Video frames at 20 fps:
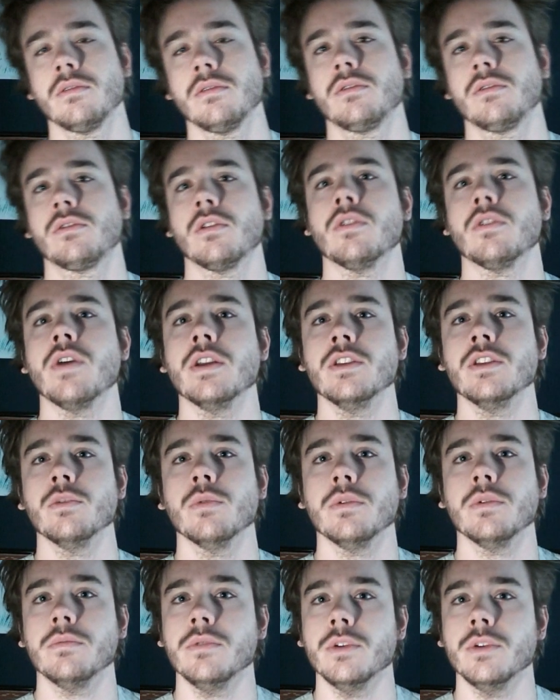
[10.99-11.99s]
So then you
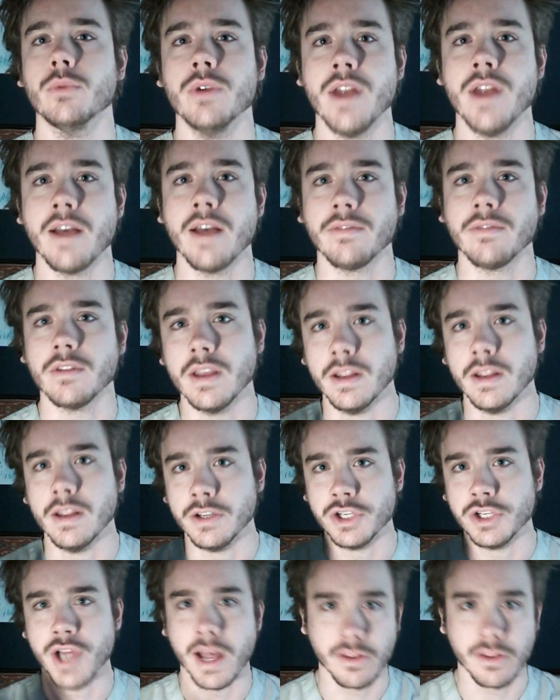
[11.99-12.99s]
would you wouldn't have to
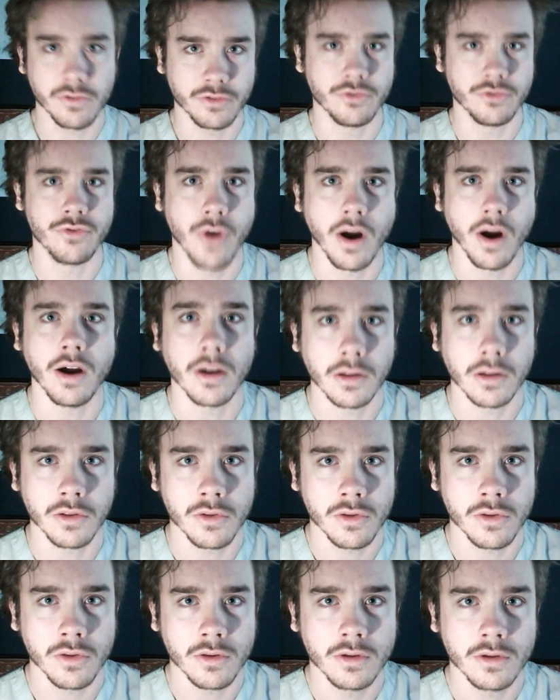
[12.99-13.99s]
ingest
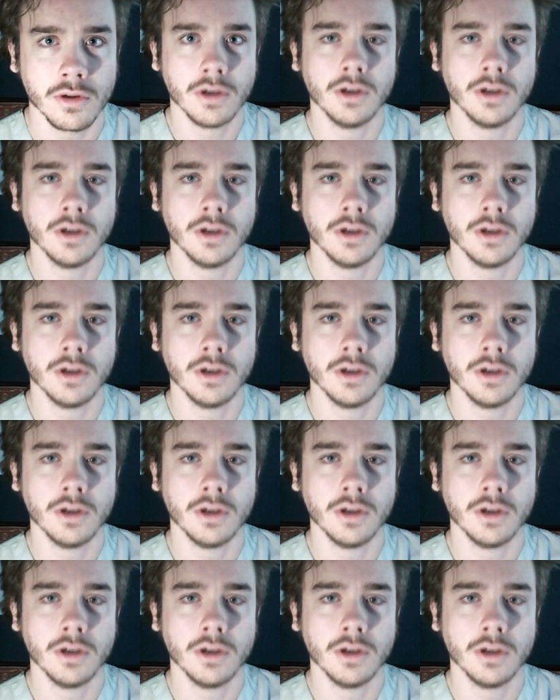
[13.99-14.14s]
drugs.